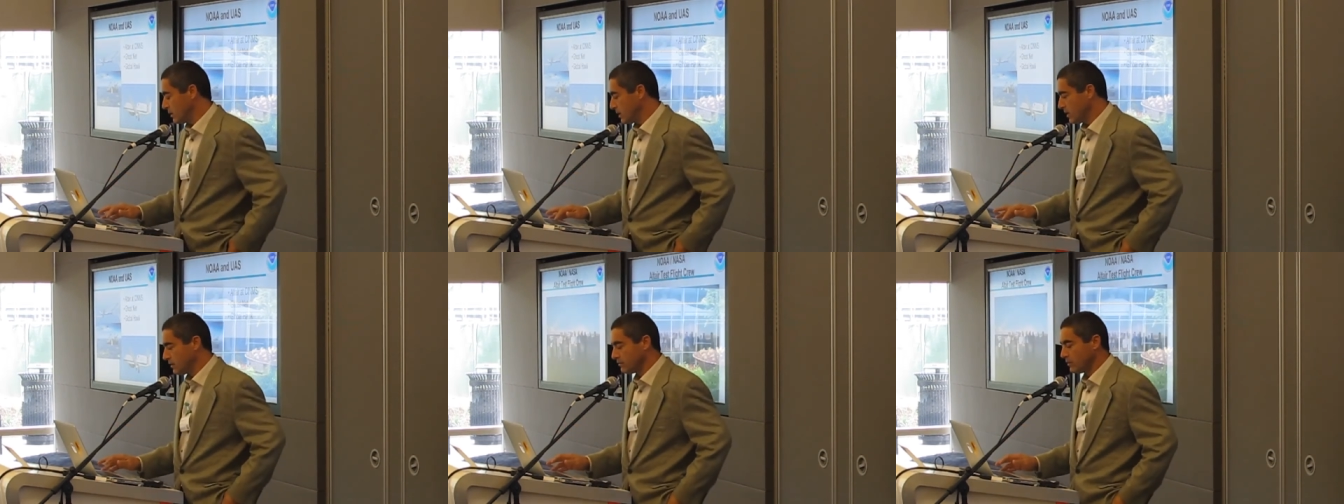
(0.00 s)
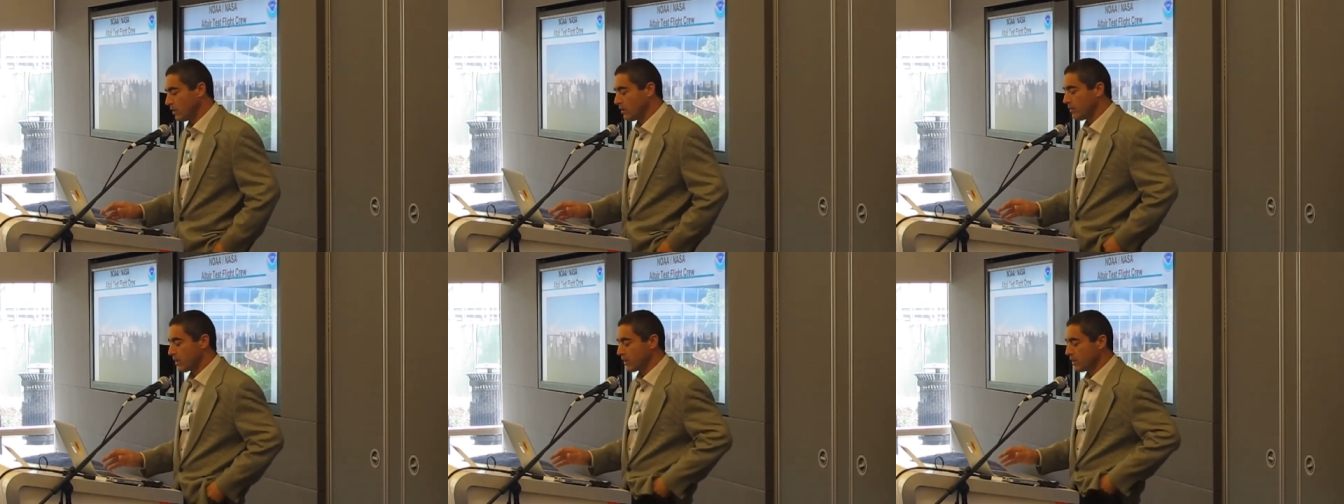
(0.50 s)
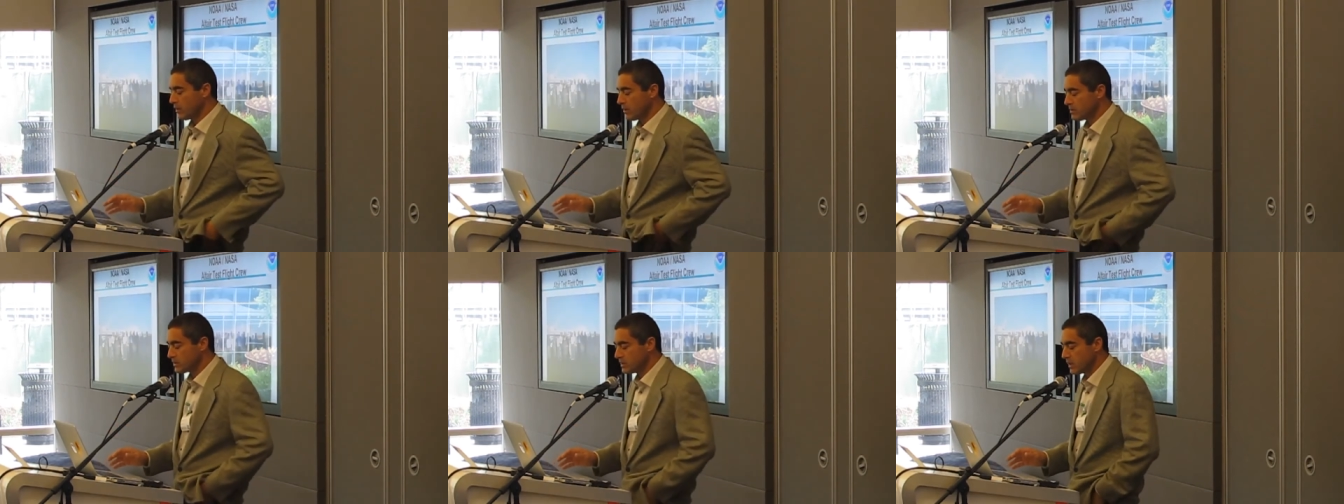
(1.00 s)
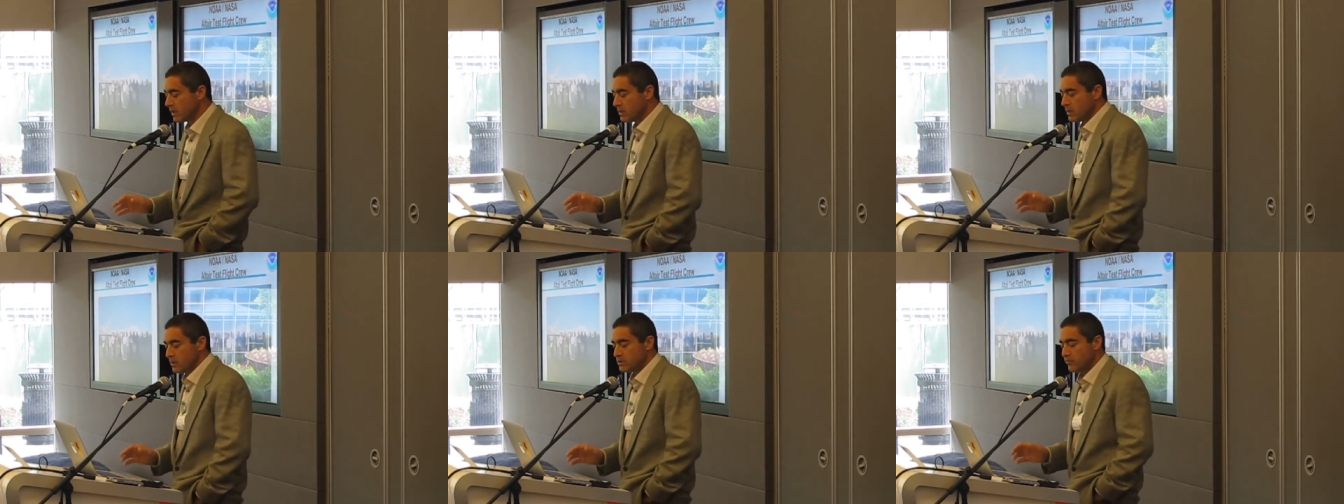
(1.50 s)
Again, all about getting it at sea.
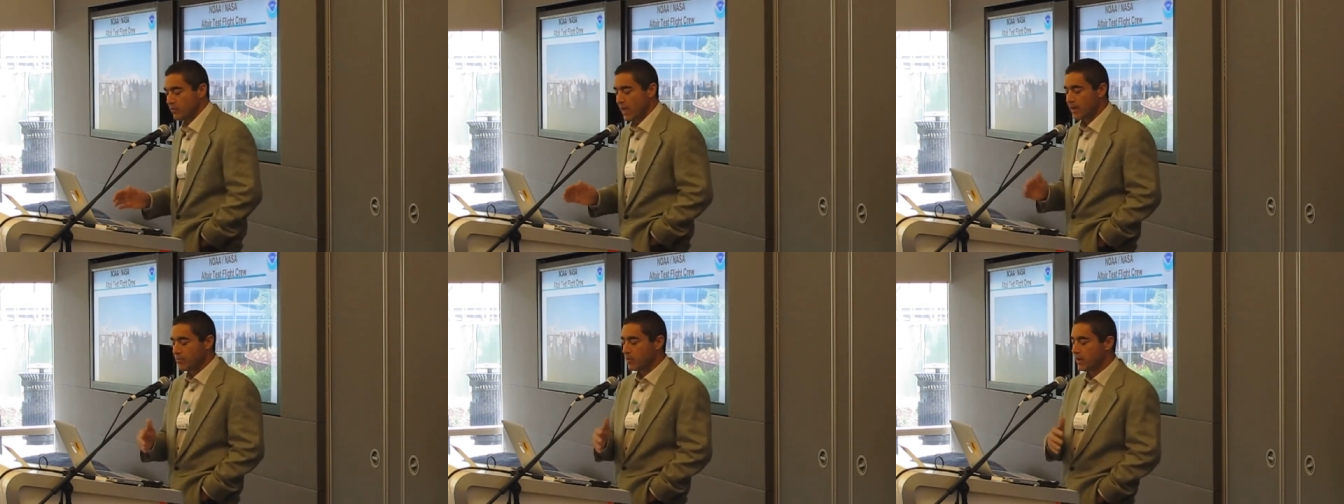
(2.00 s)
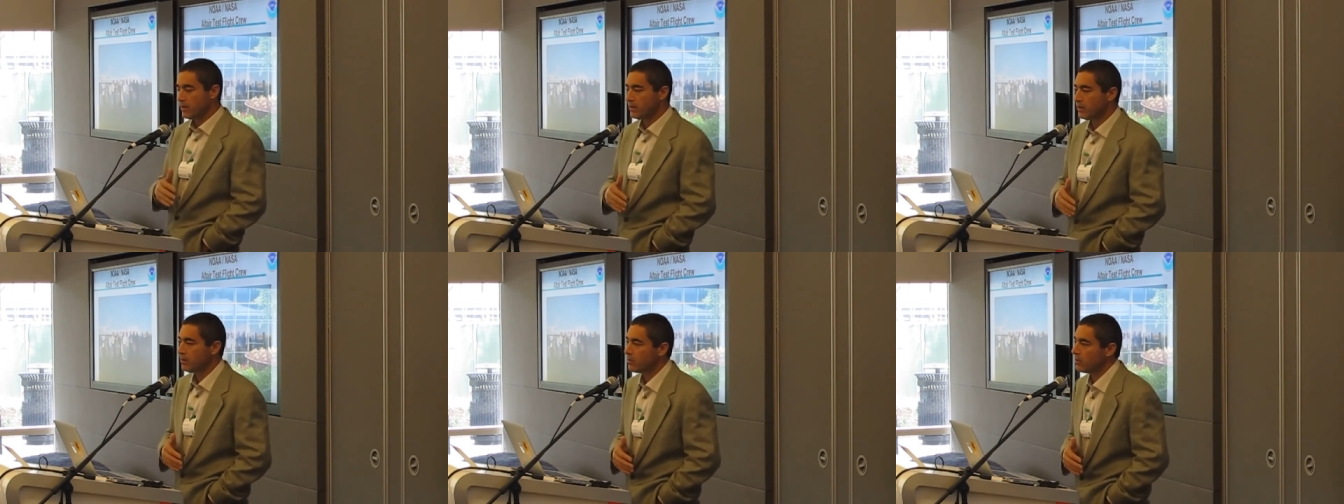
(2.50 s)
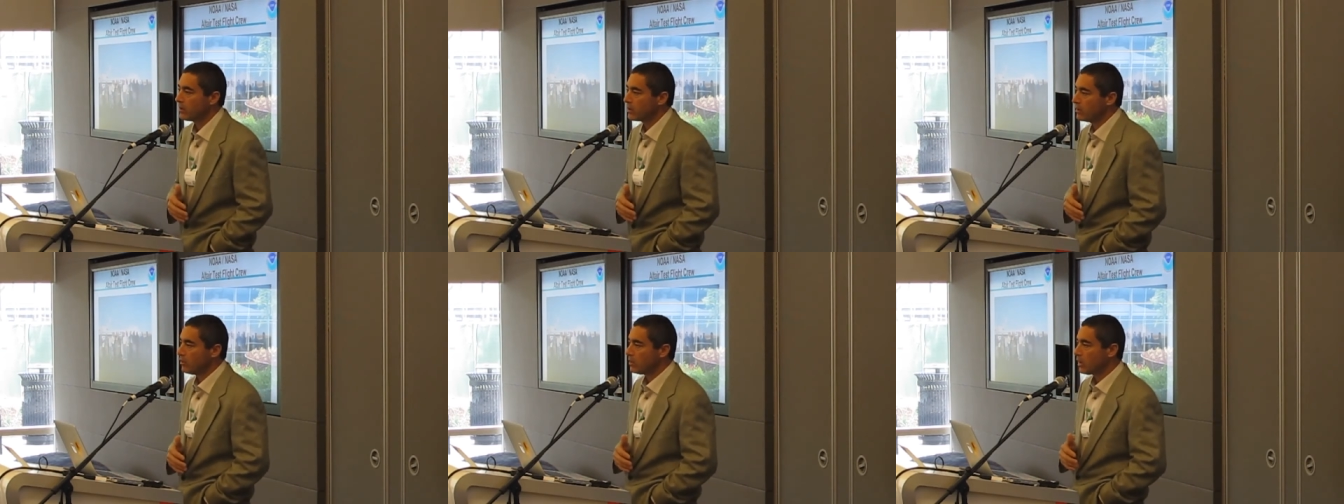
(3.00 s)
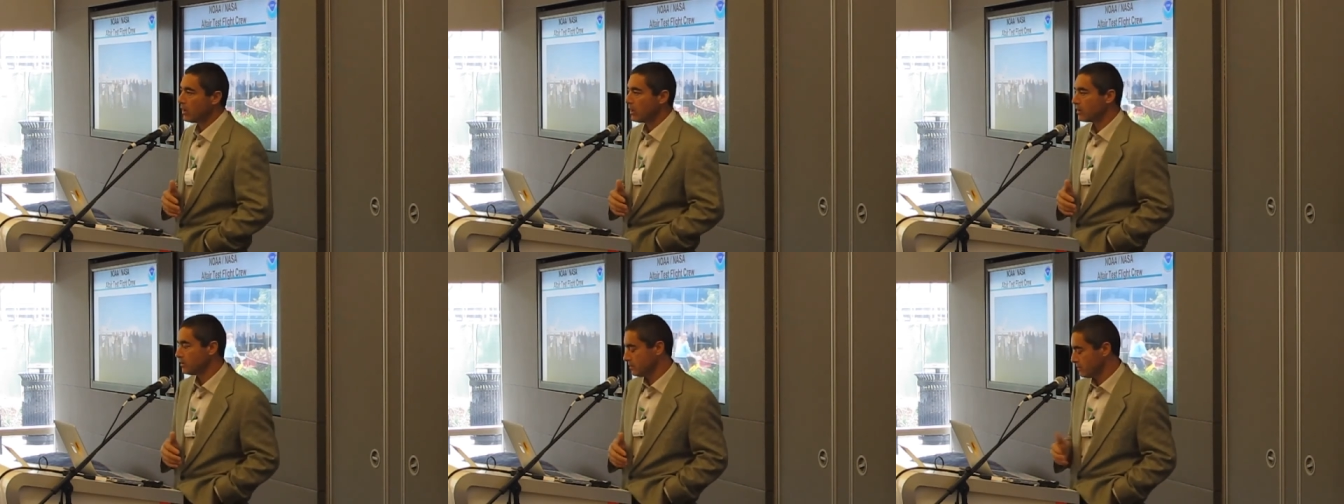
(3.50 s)
So flying a predator or a global
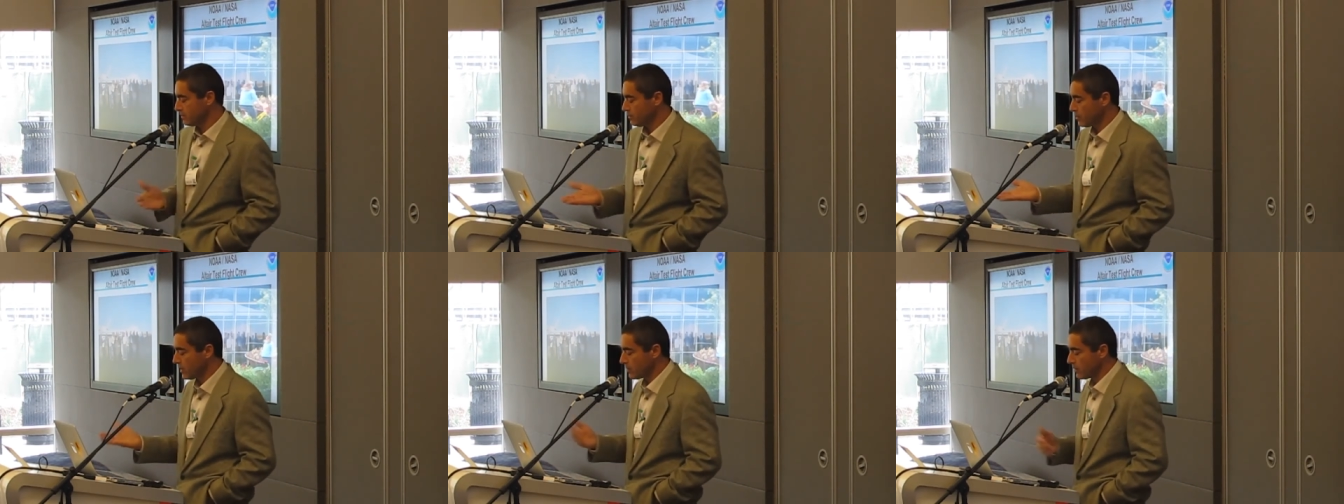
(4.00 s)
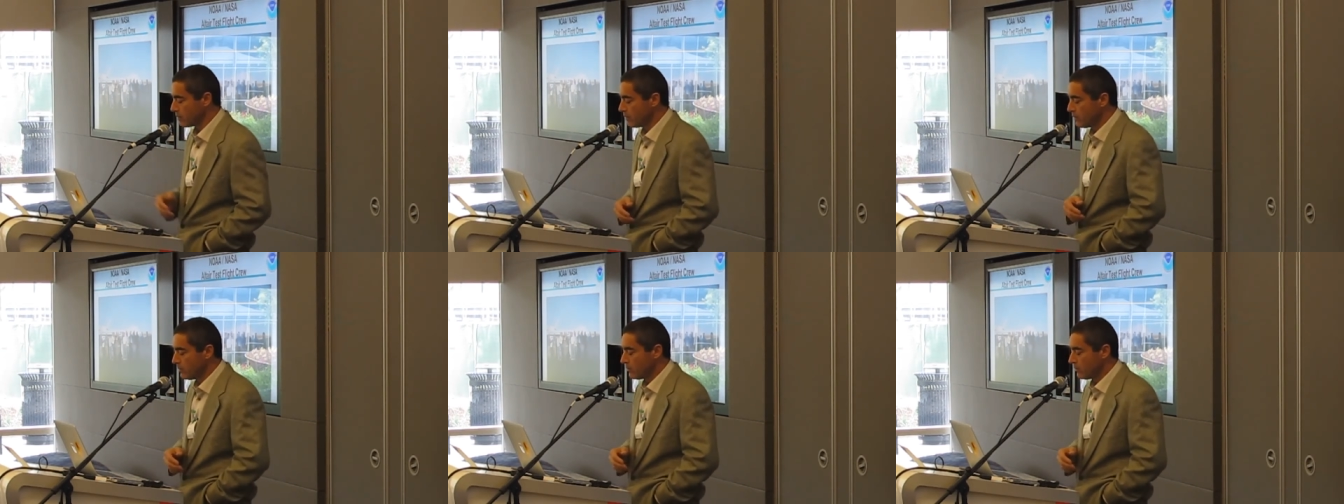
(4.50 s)
hawk predator,